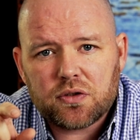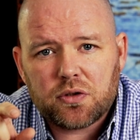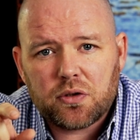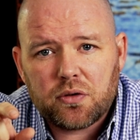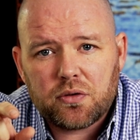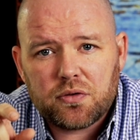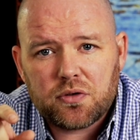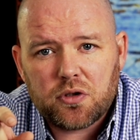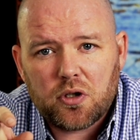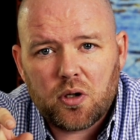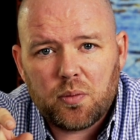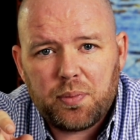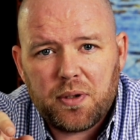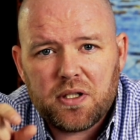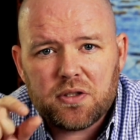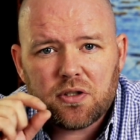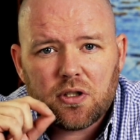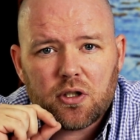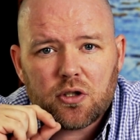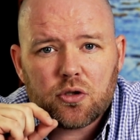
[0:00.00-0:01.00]
certain
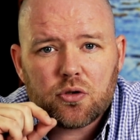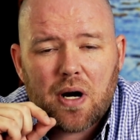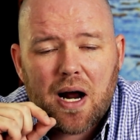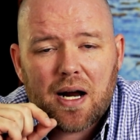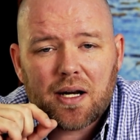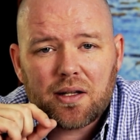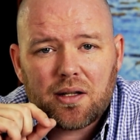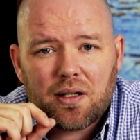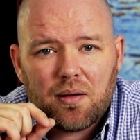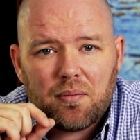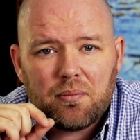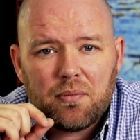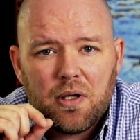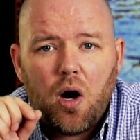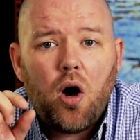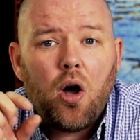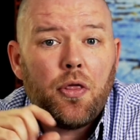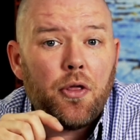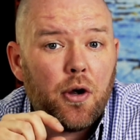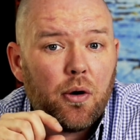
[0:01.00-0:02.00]
terpenes and extract them
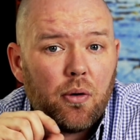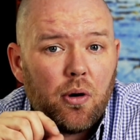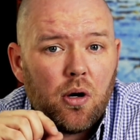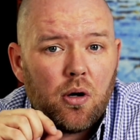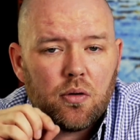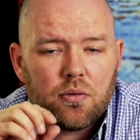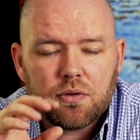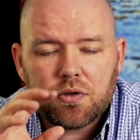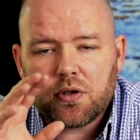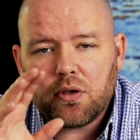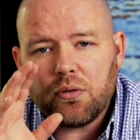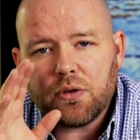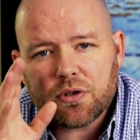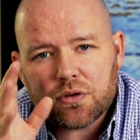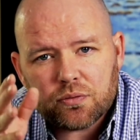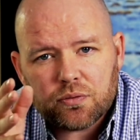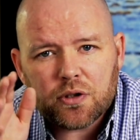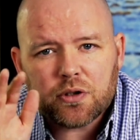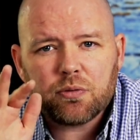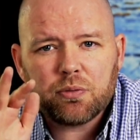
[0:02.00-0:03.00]
on their own. So
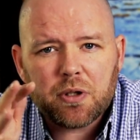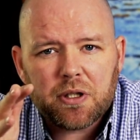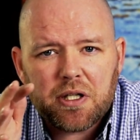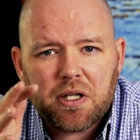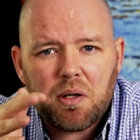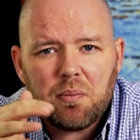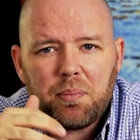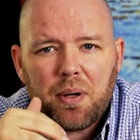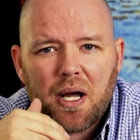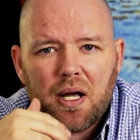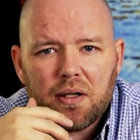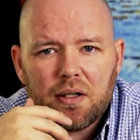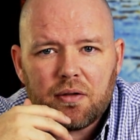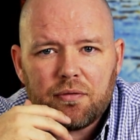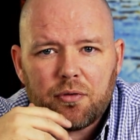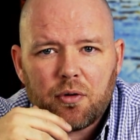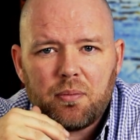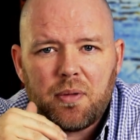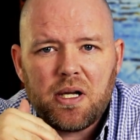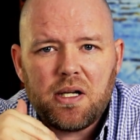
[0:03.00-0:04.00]
it's really compelling
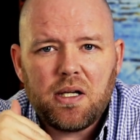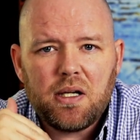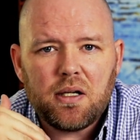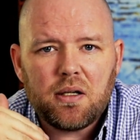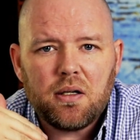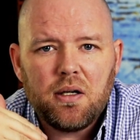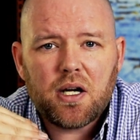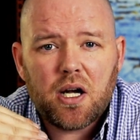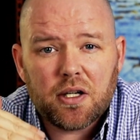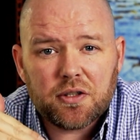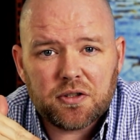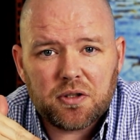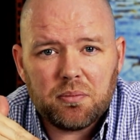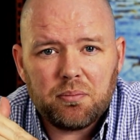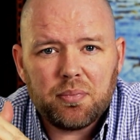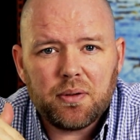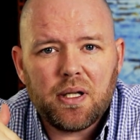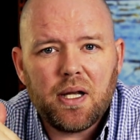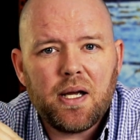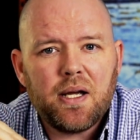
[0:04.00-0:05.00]
for making custom
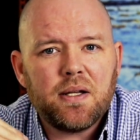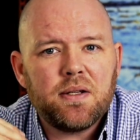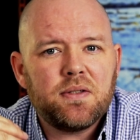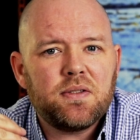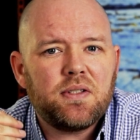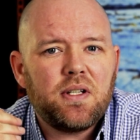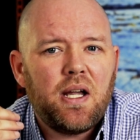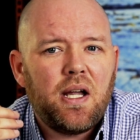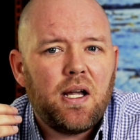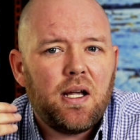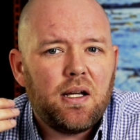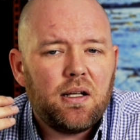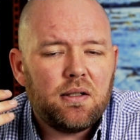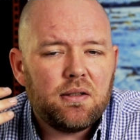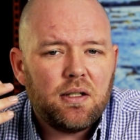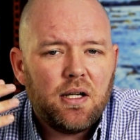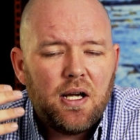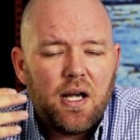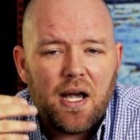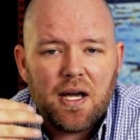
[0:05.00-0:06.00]
blends
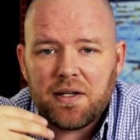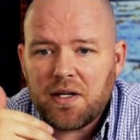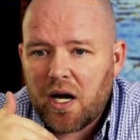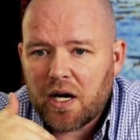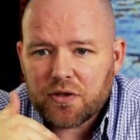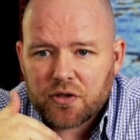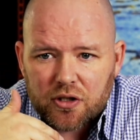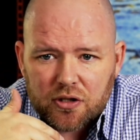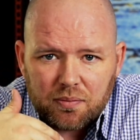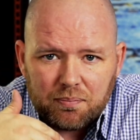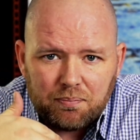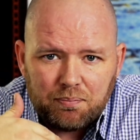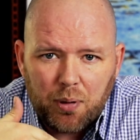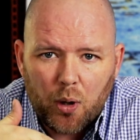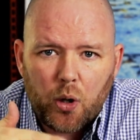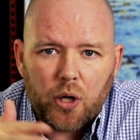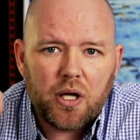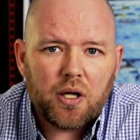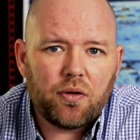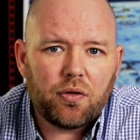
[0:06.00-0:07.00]
and not just
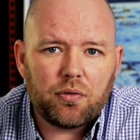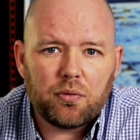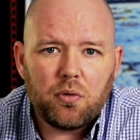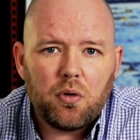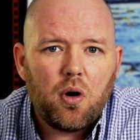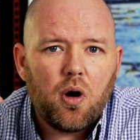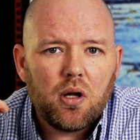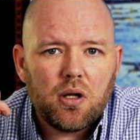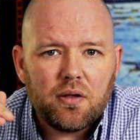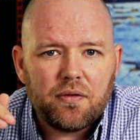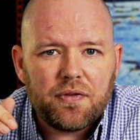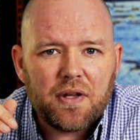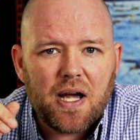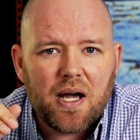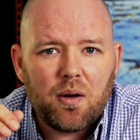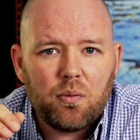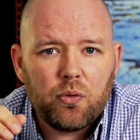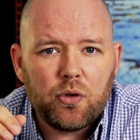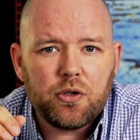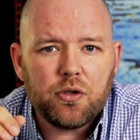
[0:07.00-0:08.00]
burning through all of
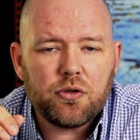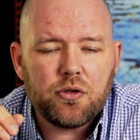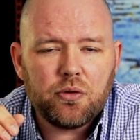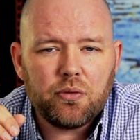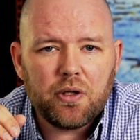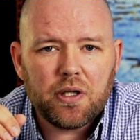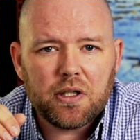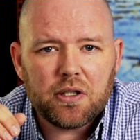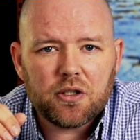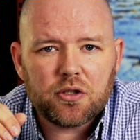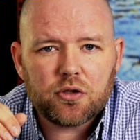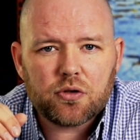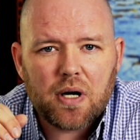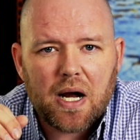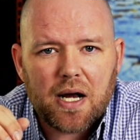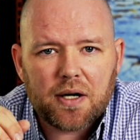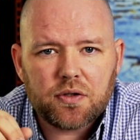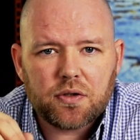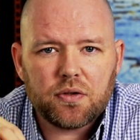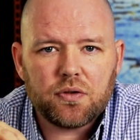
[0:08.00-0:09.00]
that when you're doing an
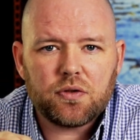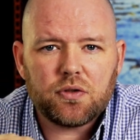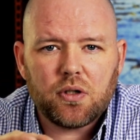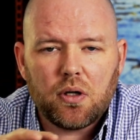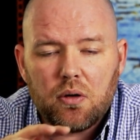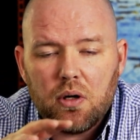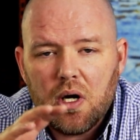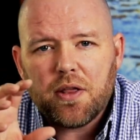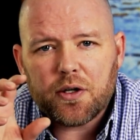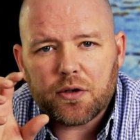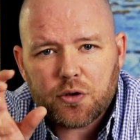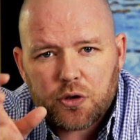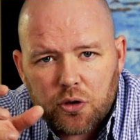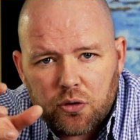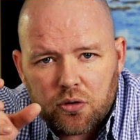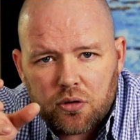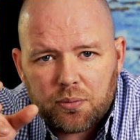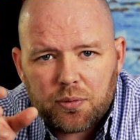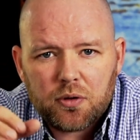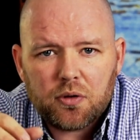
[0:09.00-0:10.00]
extraction. So they're
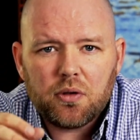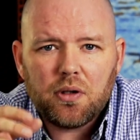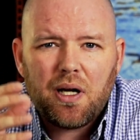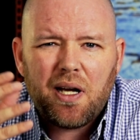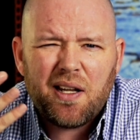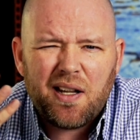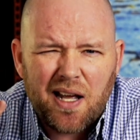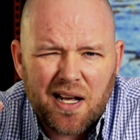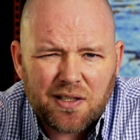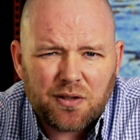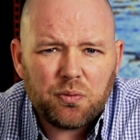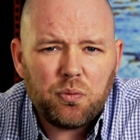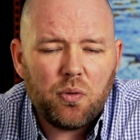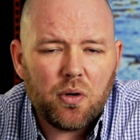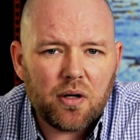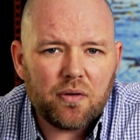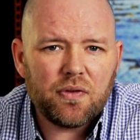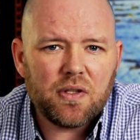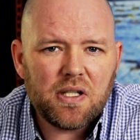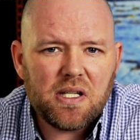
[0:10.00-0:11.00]
tunable, and that's
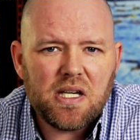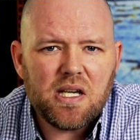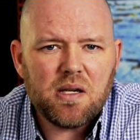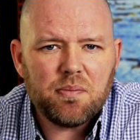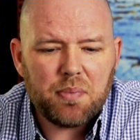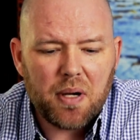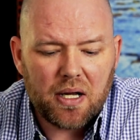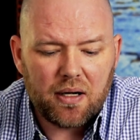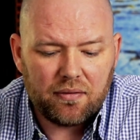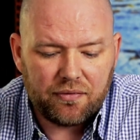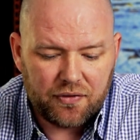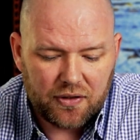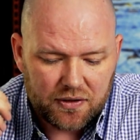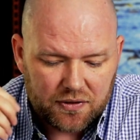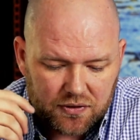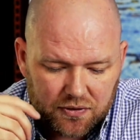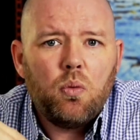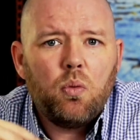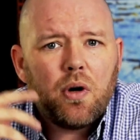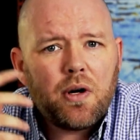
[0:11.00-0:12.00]
one of the key
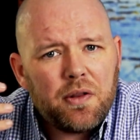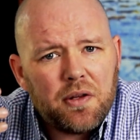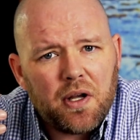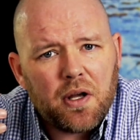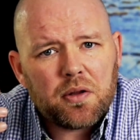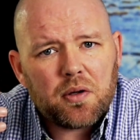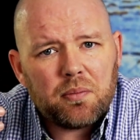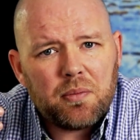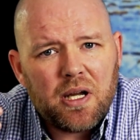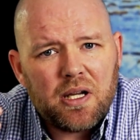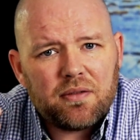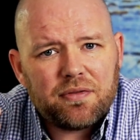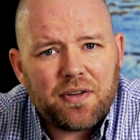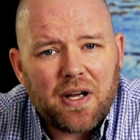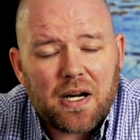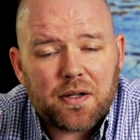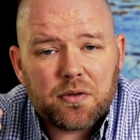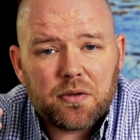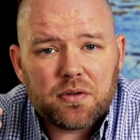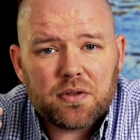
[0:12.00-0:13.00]
benefits. One of the other main
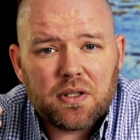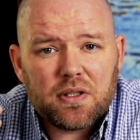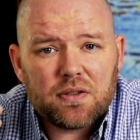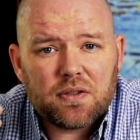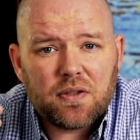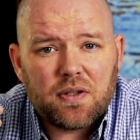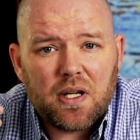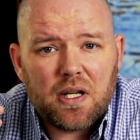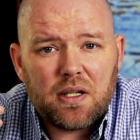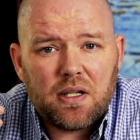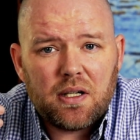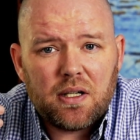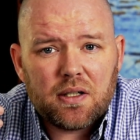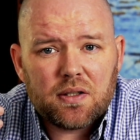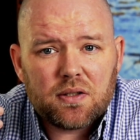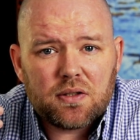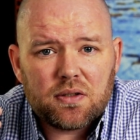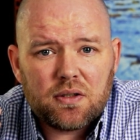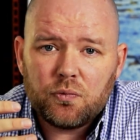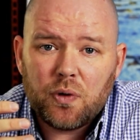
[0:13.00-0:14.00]
factors is that
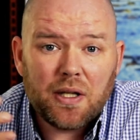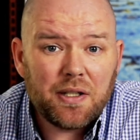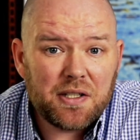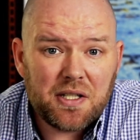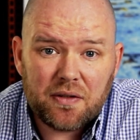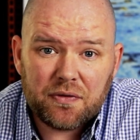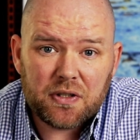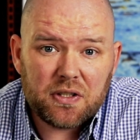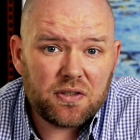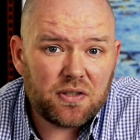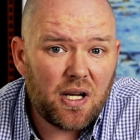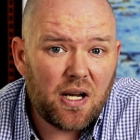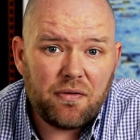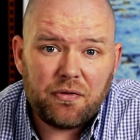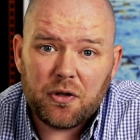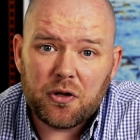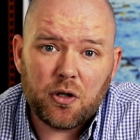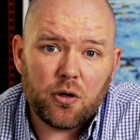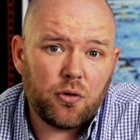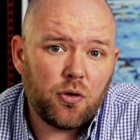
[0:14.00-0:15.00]
it's relatively safe
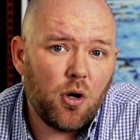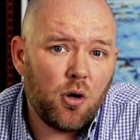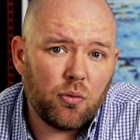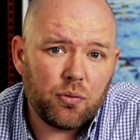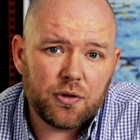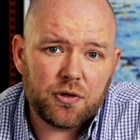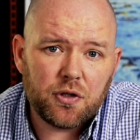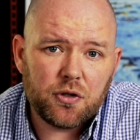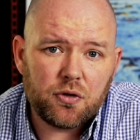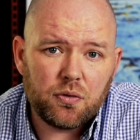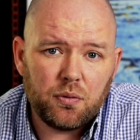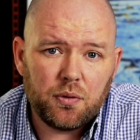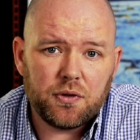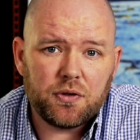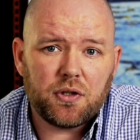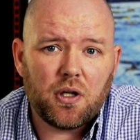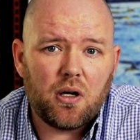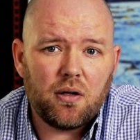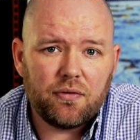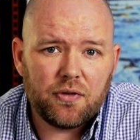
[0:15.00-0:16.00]
and there are no residual
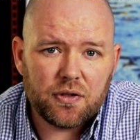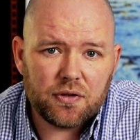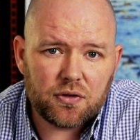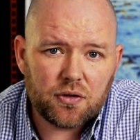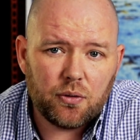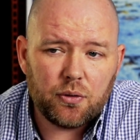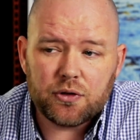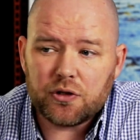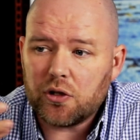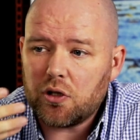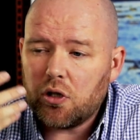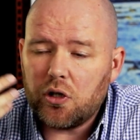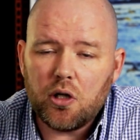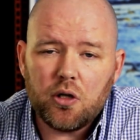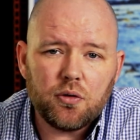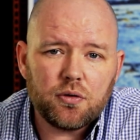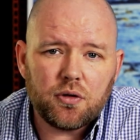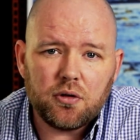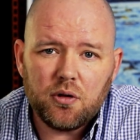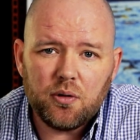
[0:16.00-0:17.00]
solvents. So it's a
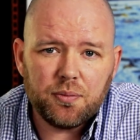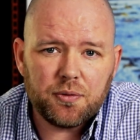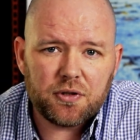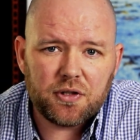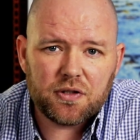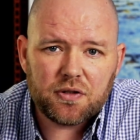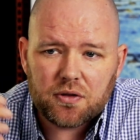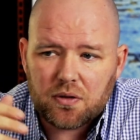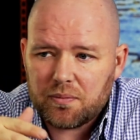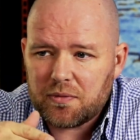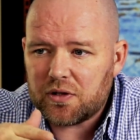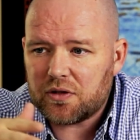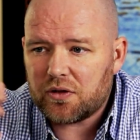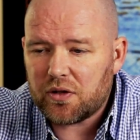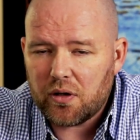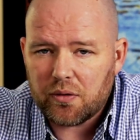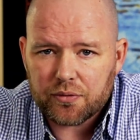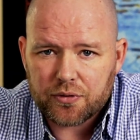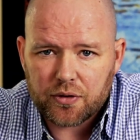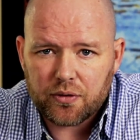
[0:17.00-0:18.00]
closed loop system. The
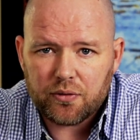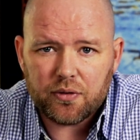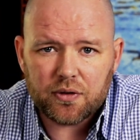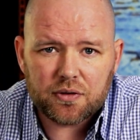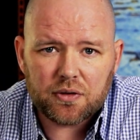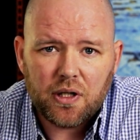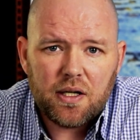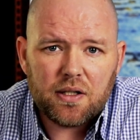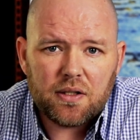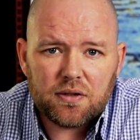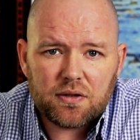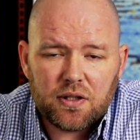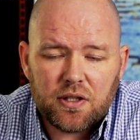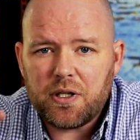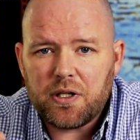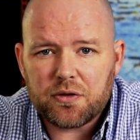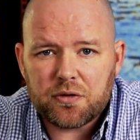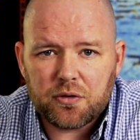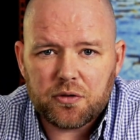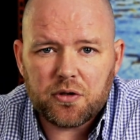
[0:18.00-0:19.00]
CO2 is
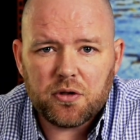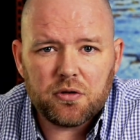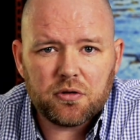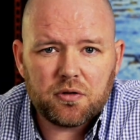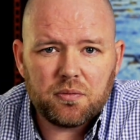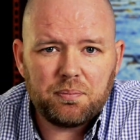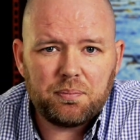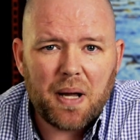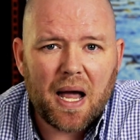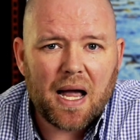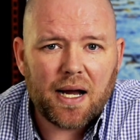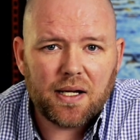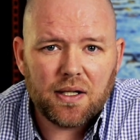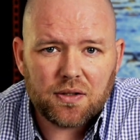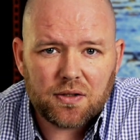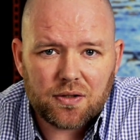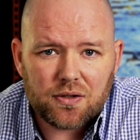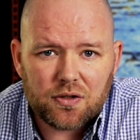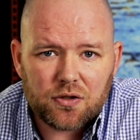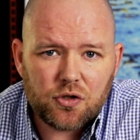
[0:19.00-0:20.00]
reintroduced back
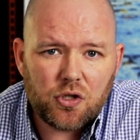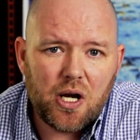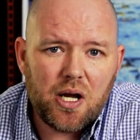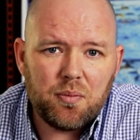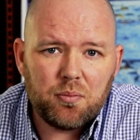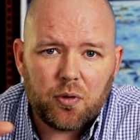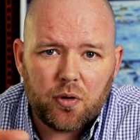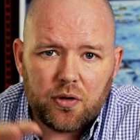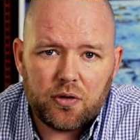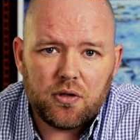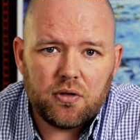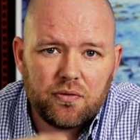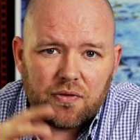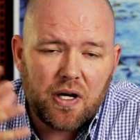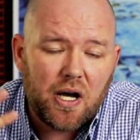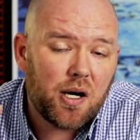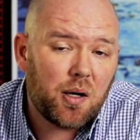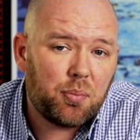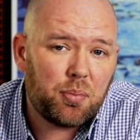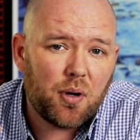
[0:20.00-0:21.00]
into the chamber, and you've
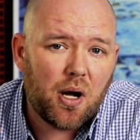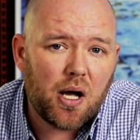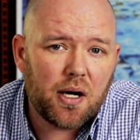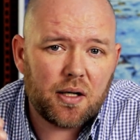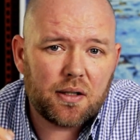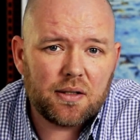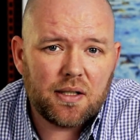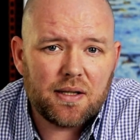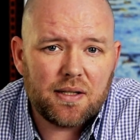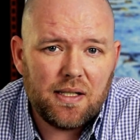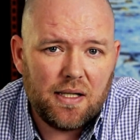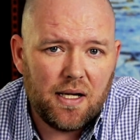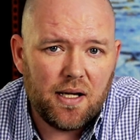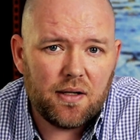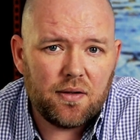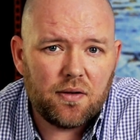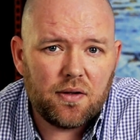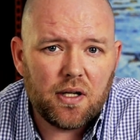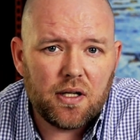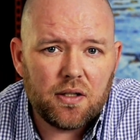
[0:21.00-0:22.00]
got a product at the
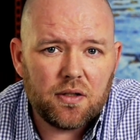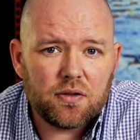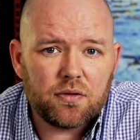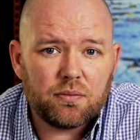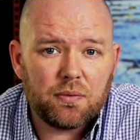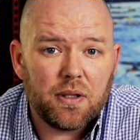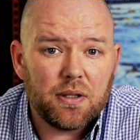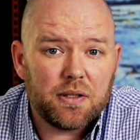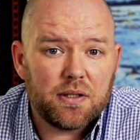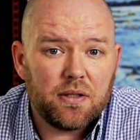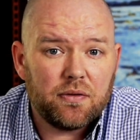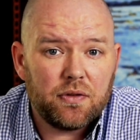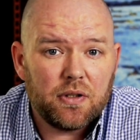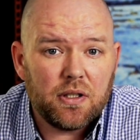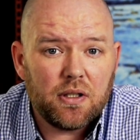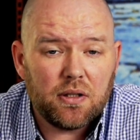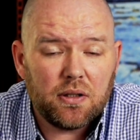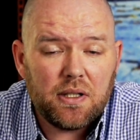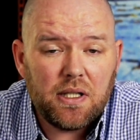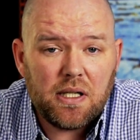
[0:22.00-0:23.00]
end that is relatively
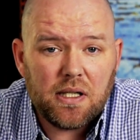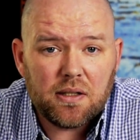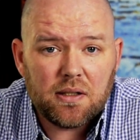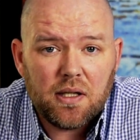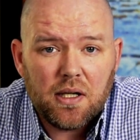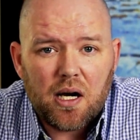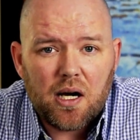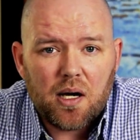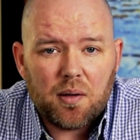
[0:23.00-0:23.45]
clean